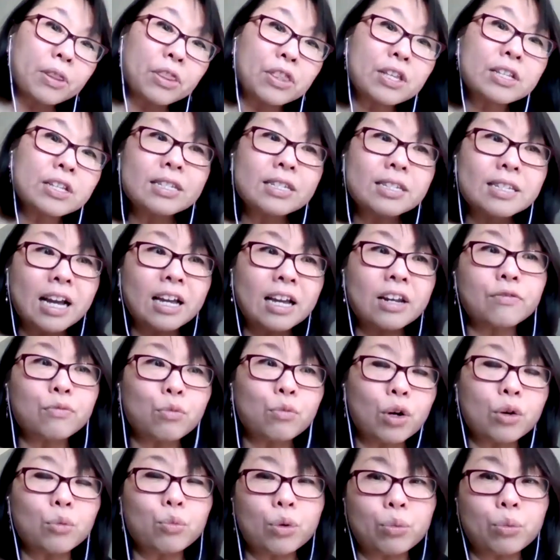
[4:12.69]
This is kind of
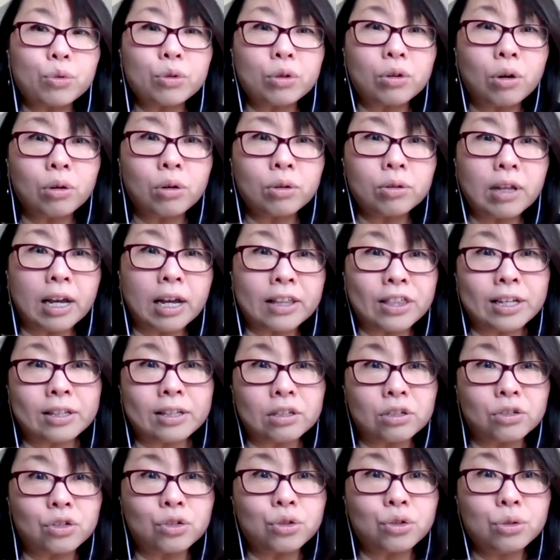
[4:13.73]
what we would call, I think,
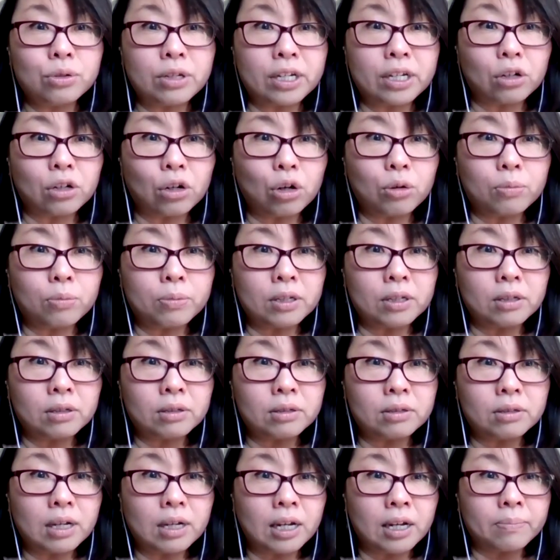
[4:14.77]
the truly global
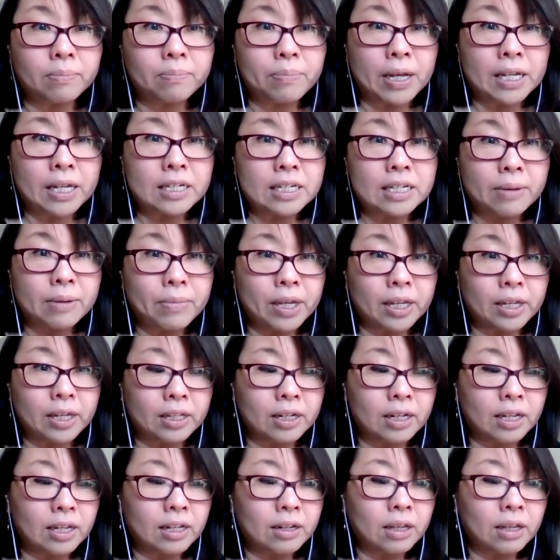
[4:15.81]
pandemic
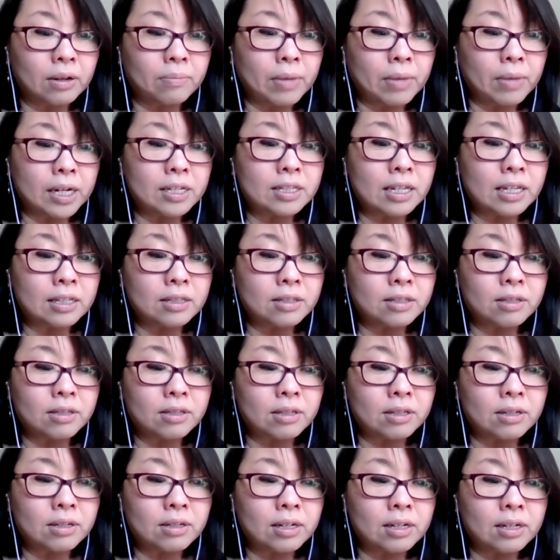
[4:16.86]
in many senses,
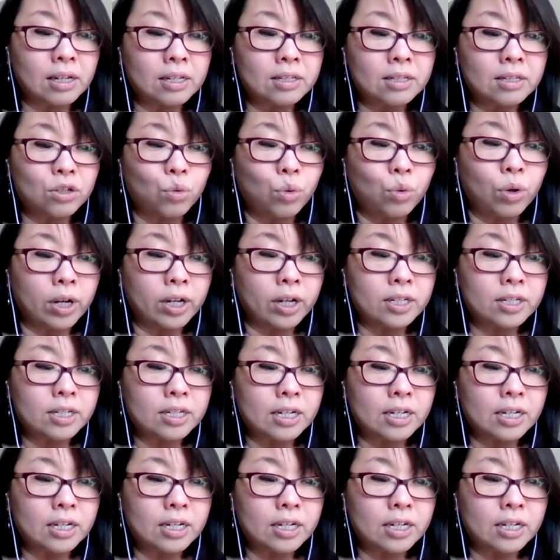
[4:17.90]
and quite